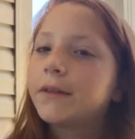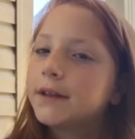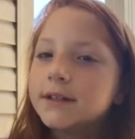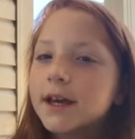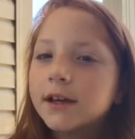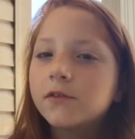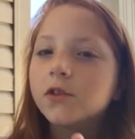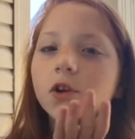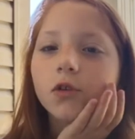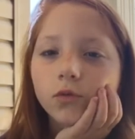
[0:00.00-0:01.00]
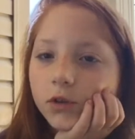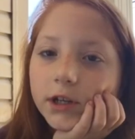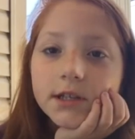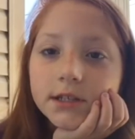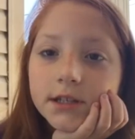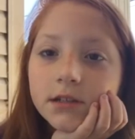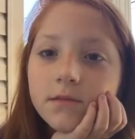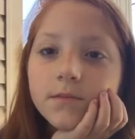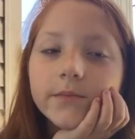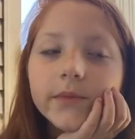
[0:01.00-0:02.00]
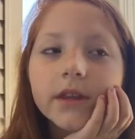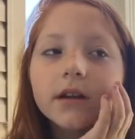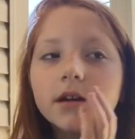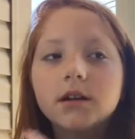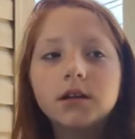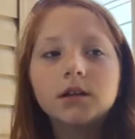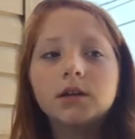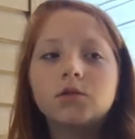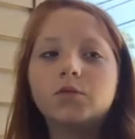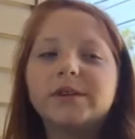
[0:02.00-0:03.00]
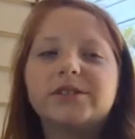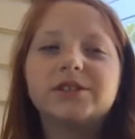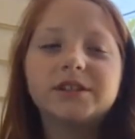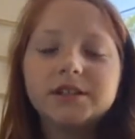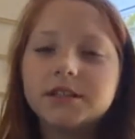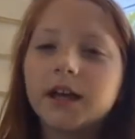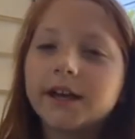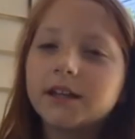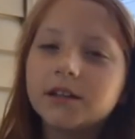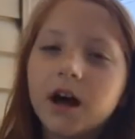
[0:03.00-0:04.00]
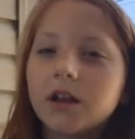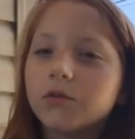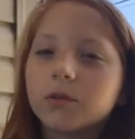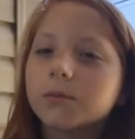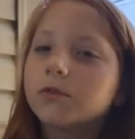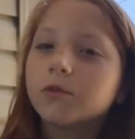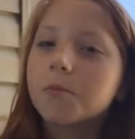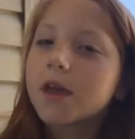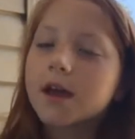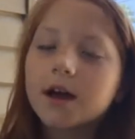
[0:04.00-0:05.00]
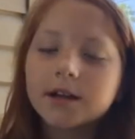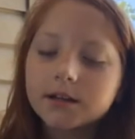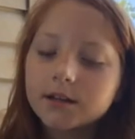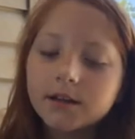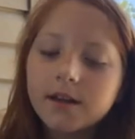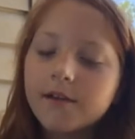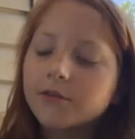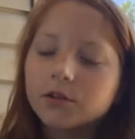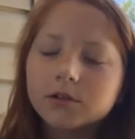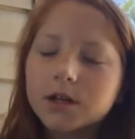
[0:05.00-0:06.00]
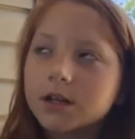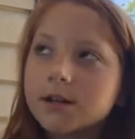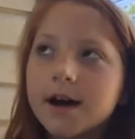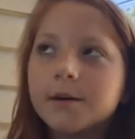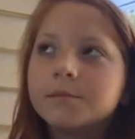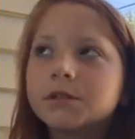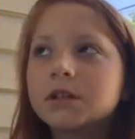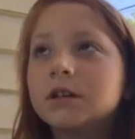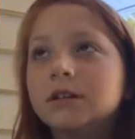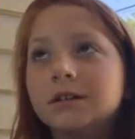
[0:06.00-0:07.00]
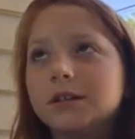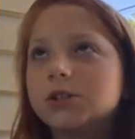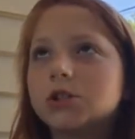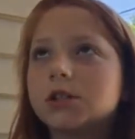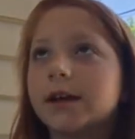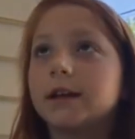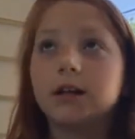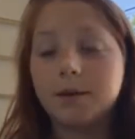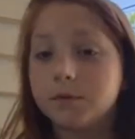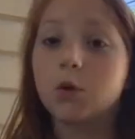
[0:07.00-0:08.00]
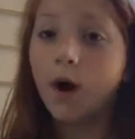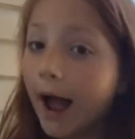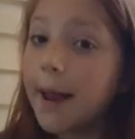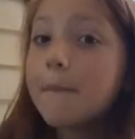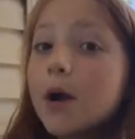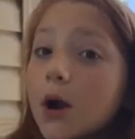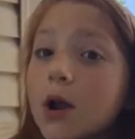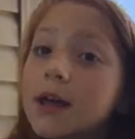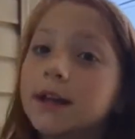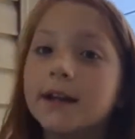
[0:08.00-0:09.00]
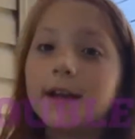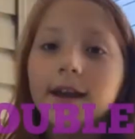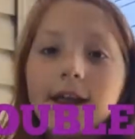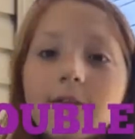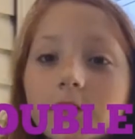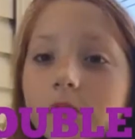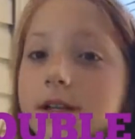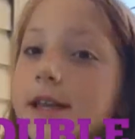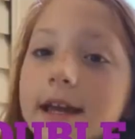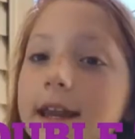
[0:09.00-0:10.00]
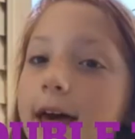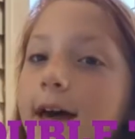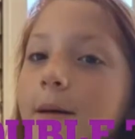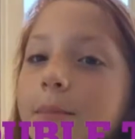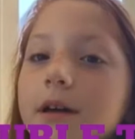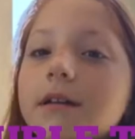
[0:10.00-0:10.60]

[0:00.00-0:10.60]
of the day for no reason, which is not normal for me. I never take naps. It's just I'm so hyper and I never want to take a nap.